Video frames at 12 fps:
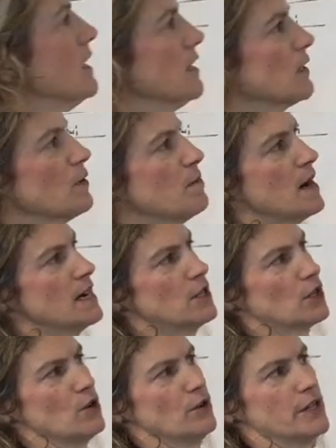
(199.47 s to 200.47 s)
So my
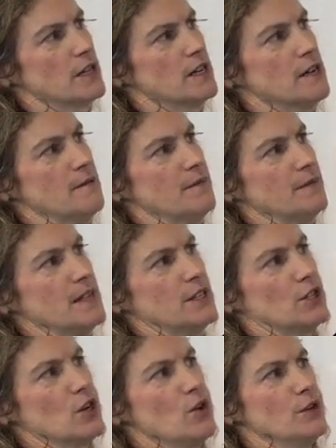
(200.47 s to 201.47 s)
shoulder,
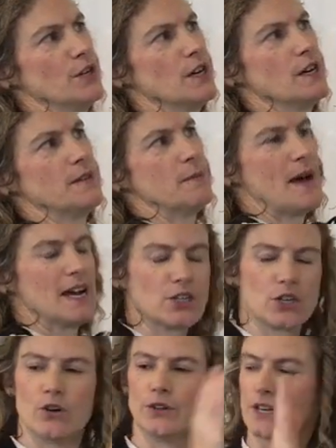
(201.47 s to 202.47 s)
this shoulder, the back
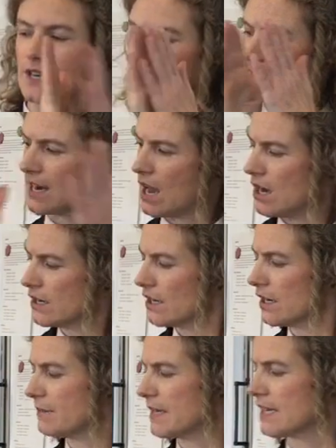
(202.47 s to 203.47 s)
shoulder is
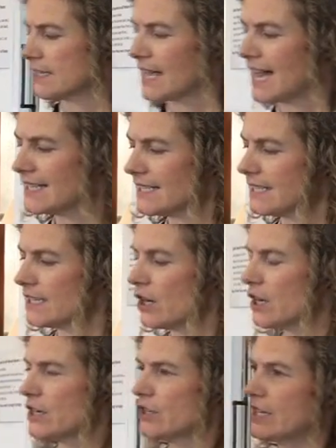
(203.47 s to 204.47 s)
longer because it has a
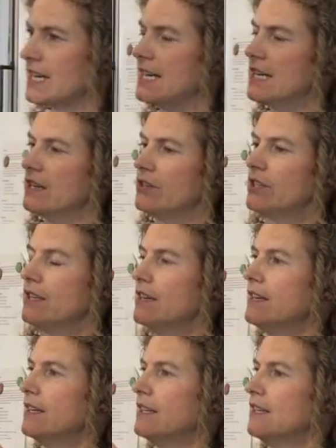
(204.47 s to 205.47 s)
dart in it.
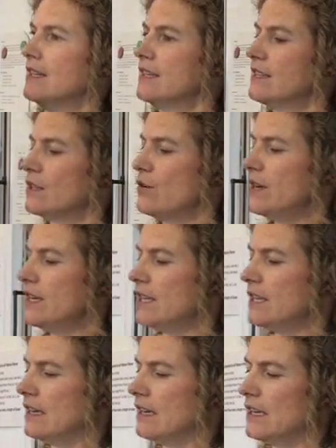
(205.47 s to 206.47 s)
So
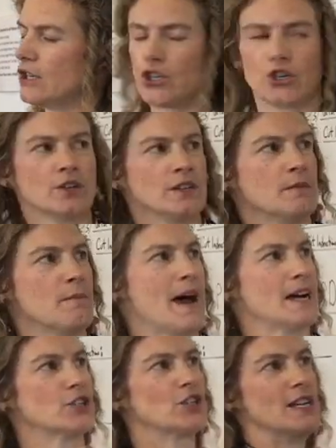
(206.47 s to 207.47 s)
it shouldn't
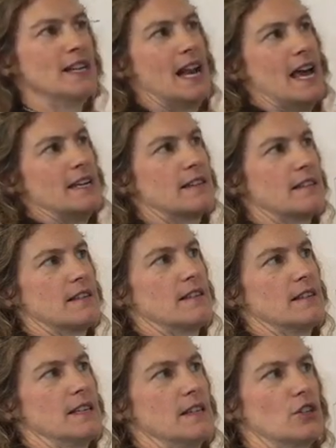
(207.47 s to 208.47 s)
match in length.
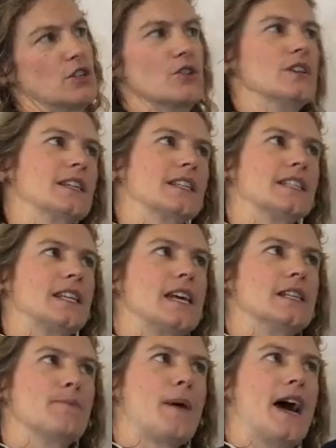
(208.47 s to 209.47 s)
It should
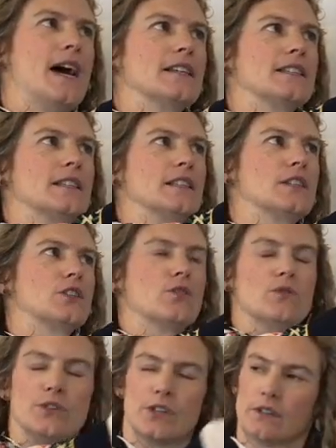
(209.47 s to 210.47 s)
extend past this
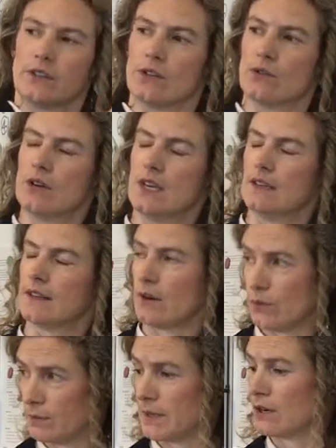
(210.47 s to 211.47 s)
shoulder. So
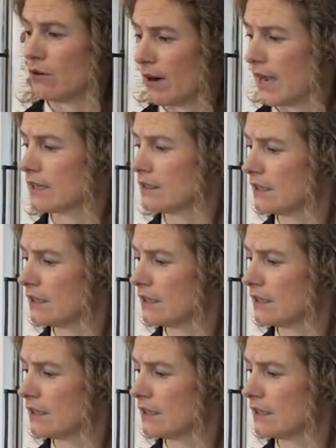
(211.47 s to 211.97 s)
that would be correct.